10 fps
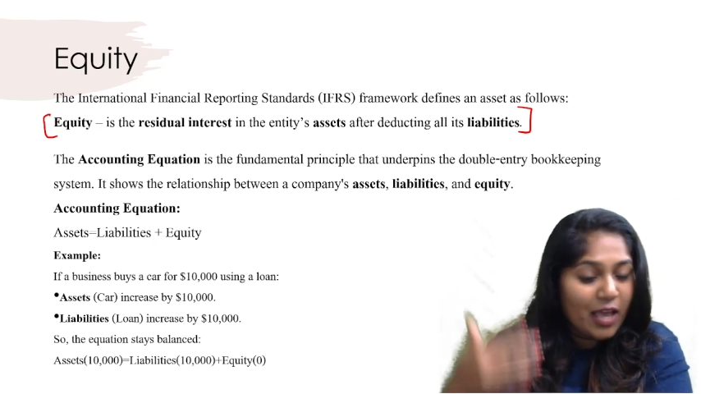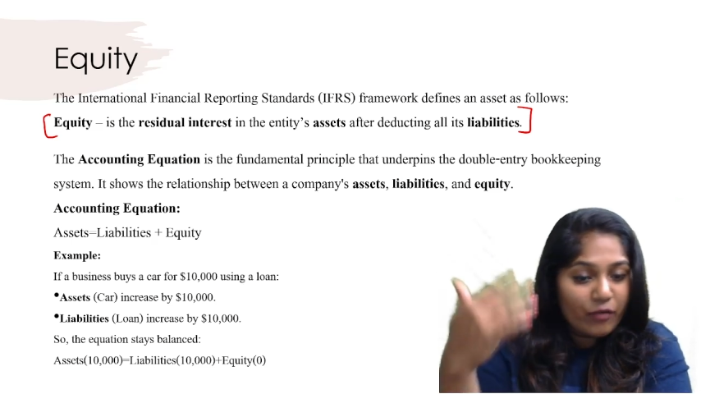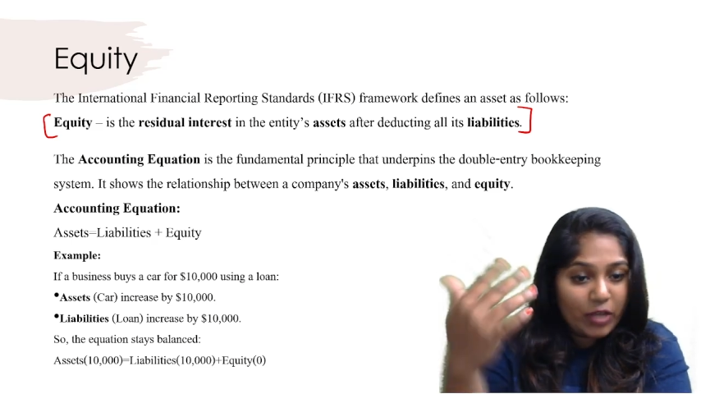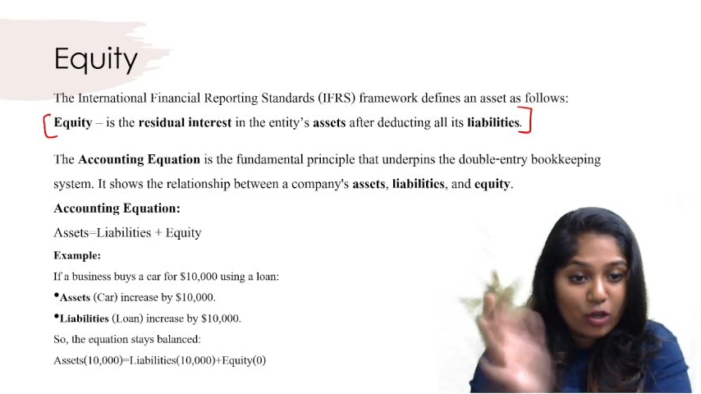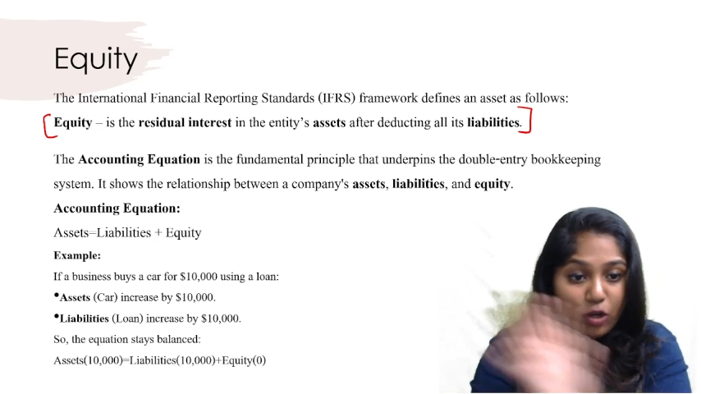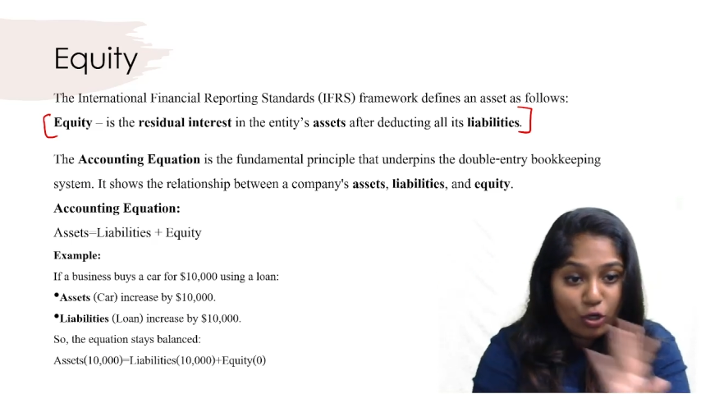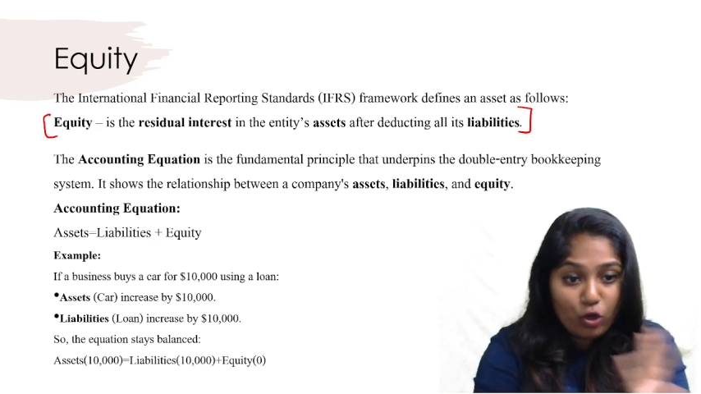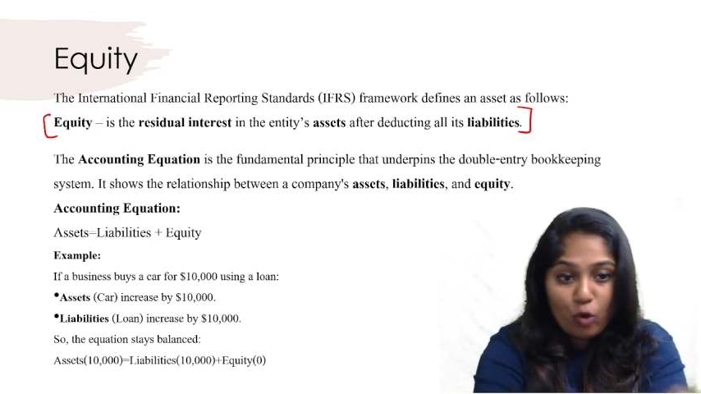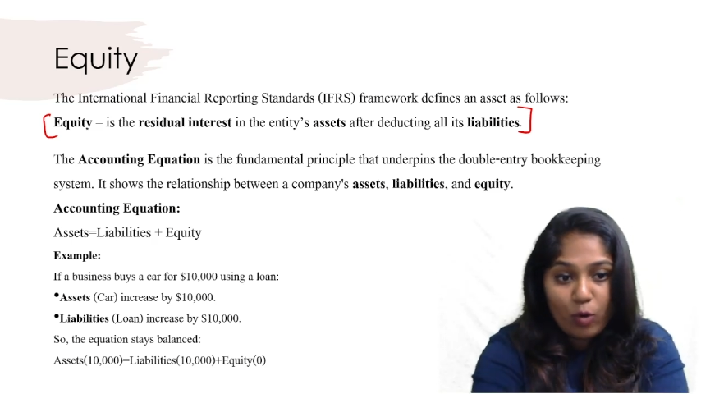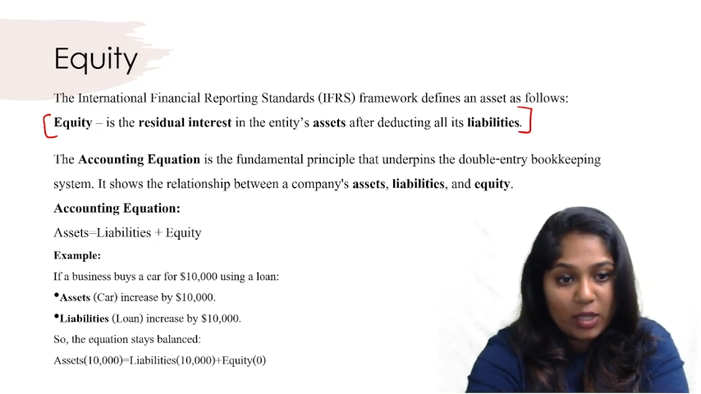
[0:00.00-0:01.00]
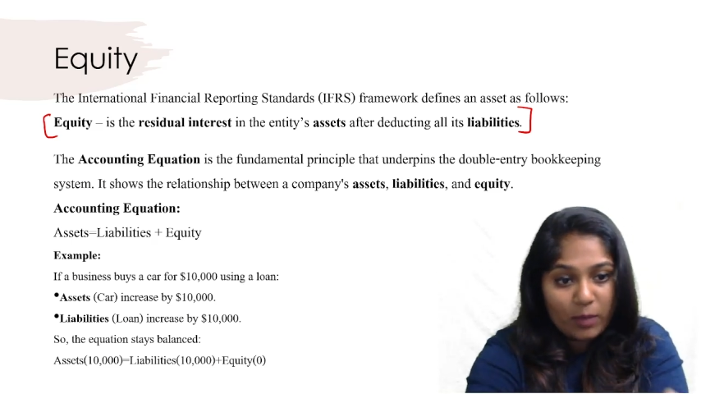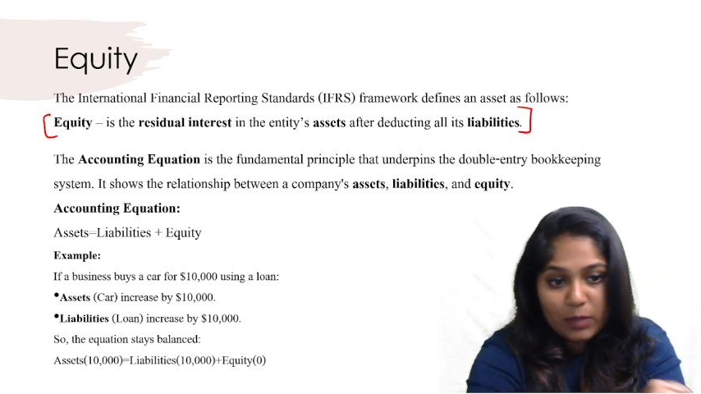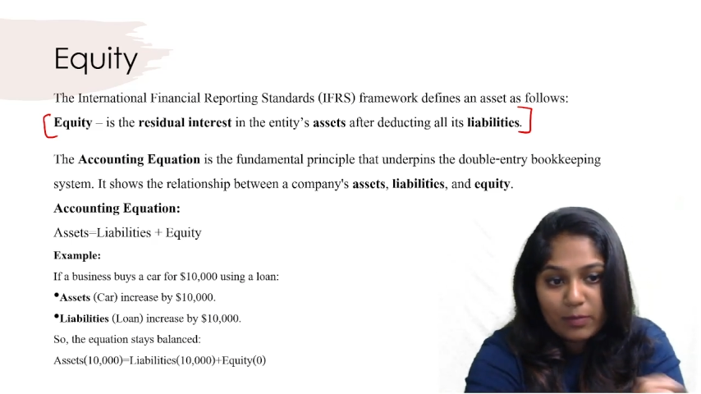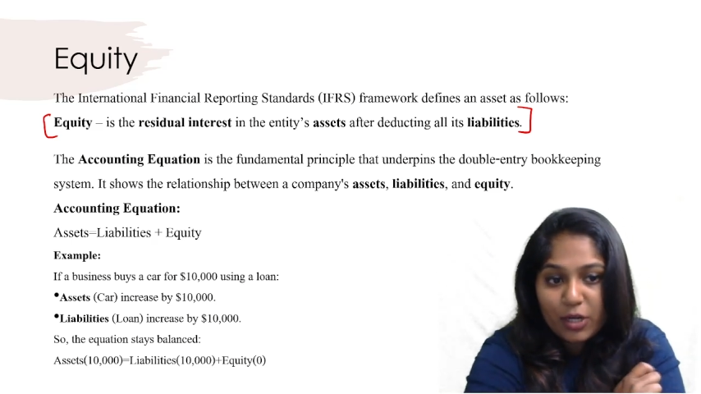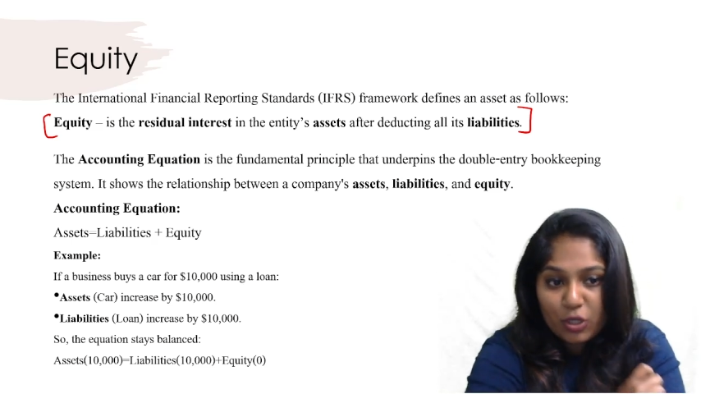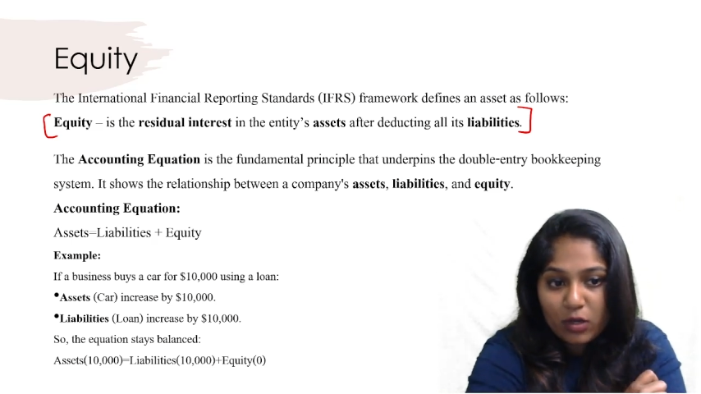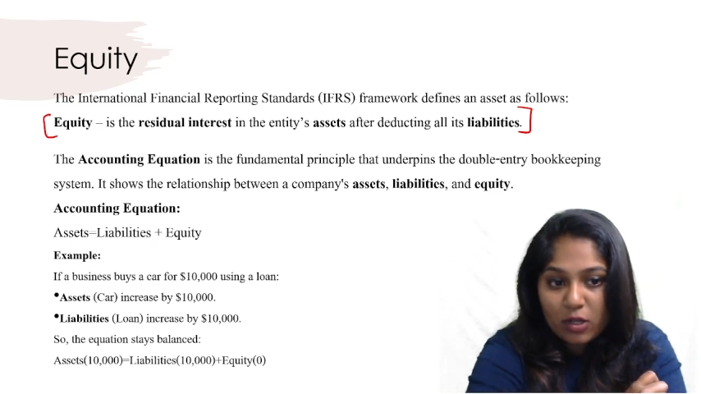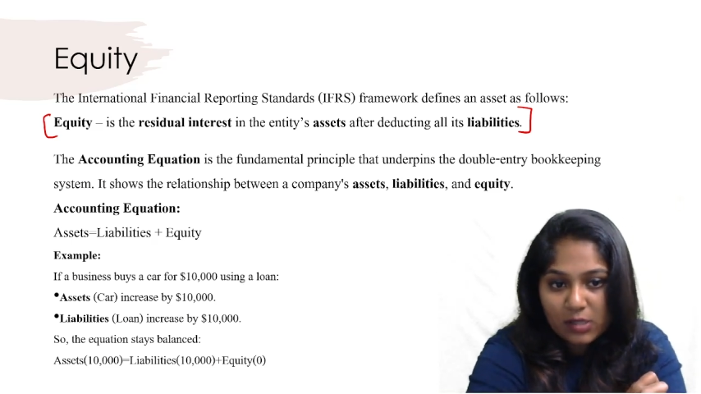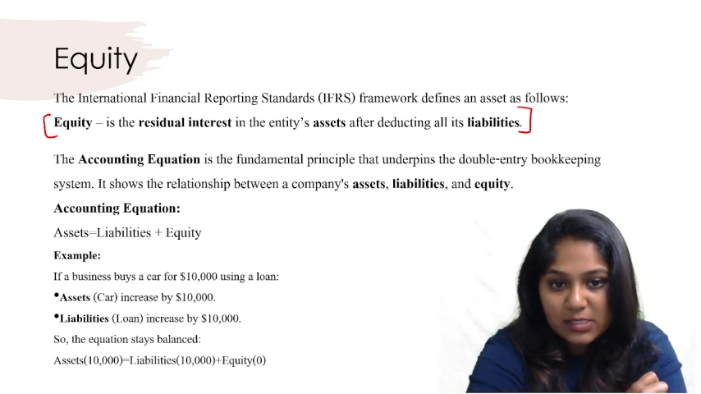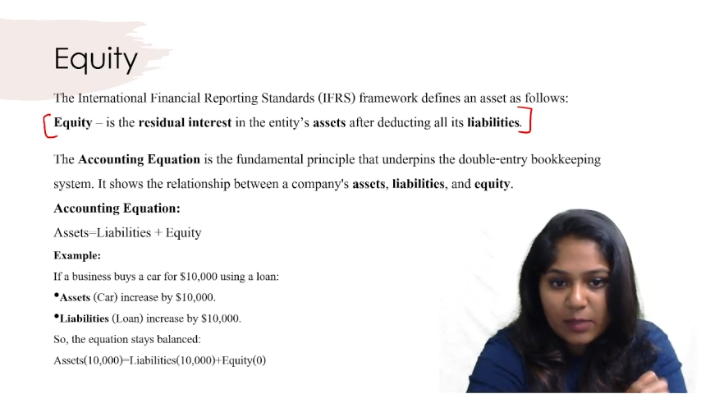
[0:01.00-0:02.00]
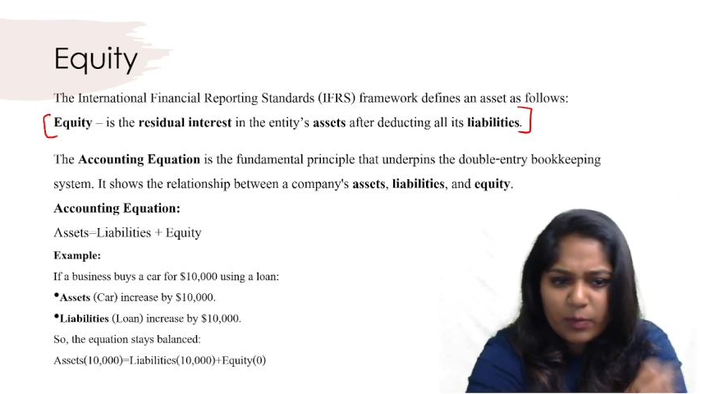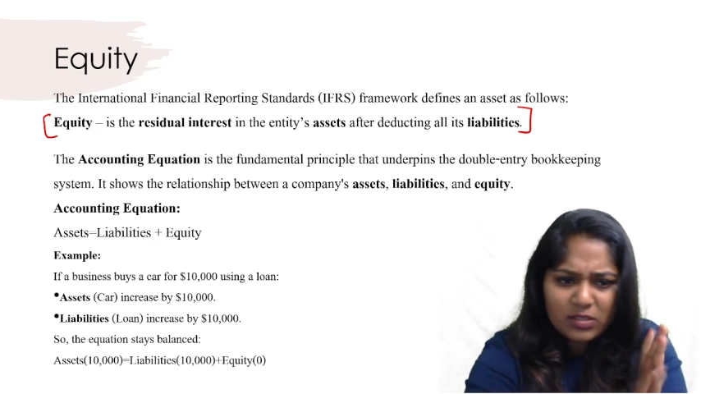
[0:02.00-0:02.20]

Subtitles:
where you'll know what do you mean by dual concept.